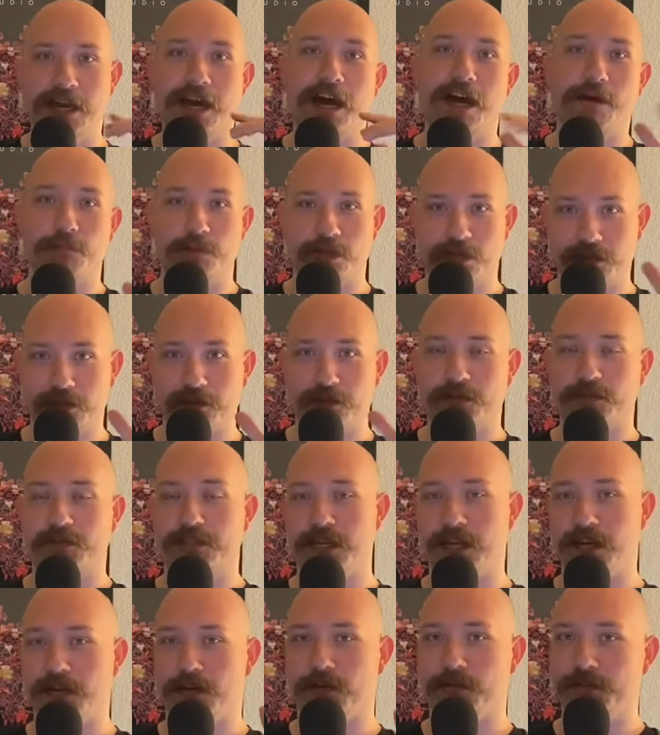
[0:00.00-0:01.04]
I'm
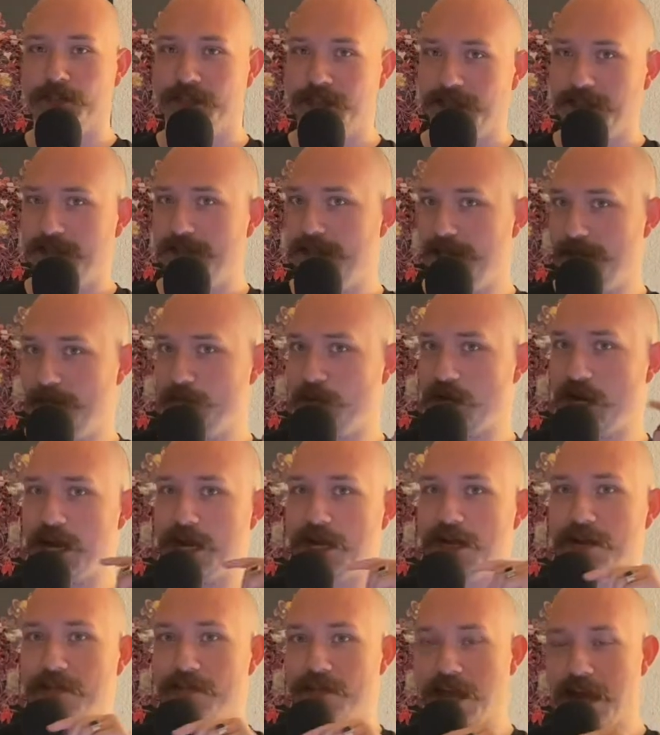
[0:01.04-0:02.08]
gonna keep an
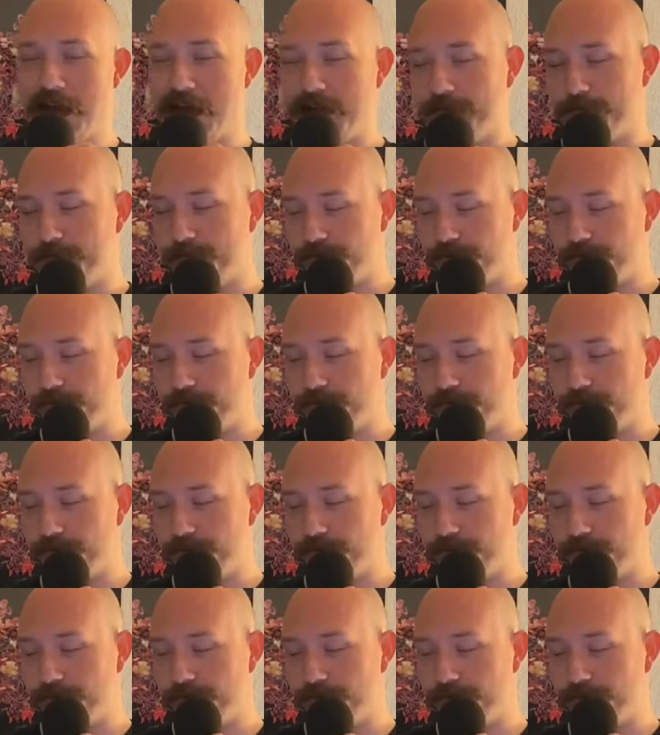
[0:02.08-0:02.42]
eye on that,